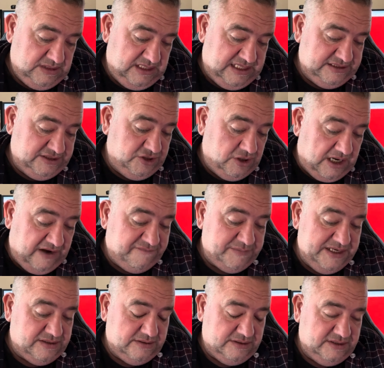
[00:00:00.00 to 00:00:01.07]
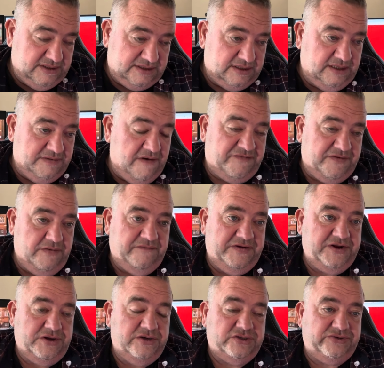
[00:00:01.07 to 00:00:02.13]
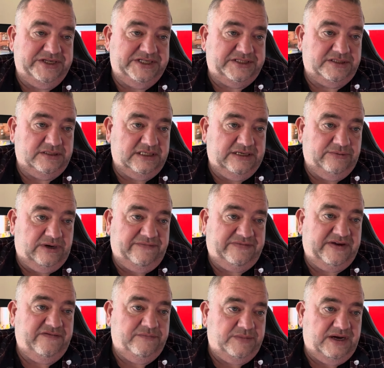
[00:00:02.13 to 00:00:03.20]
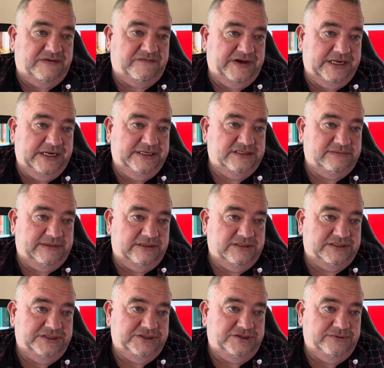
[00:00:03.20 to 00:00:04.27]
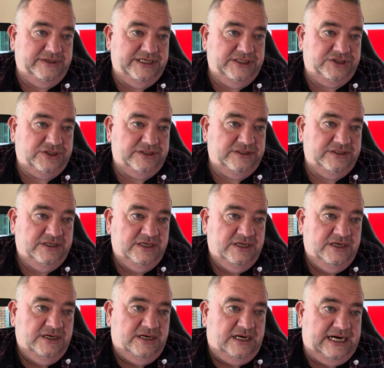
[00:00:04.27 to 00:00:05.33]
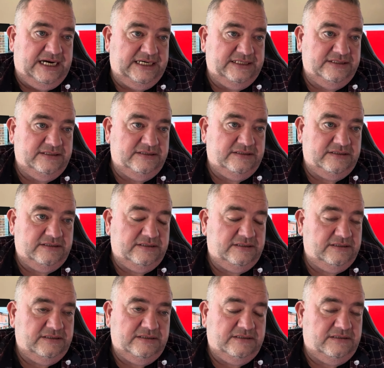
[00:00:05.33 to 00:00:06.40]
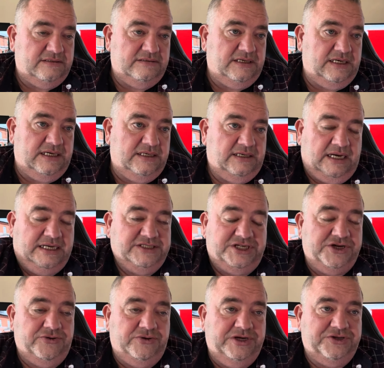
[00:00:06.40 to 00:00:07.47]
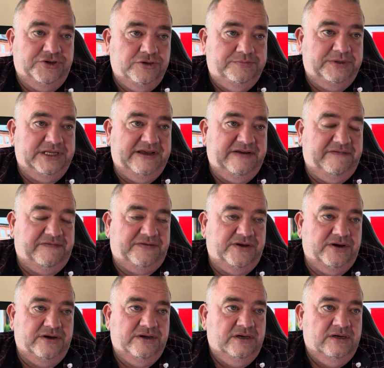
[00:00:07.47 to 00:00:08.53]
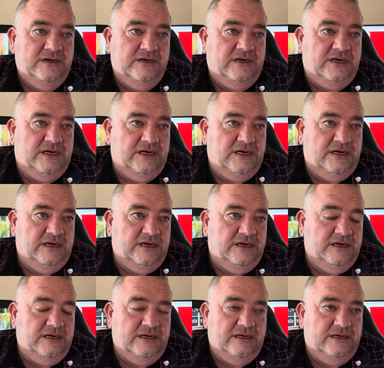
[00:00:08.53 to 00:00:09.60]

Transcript: and, you know, I've made uh, a few videos recently where I've given my feelings about the situation. And I genuinely do believe that... Uh,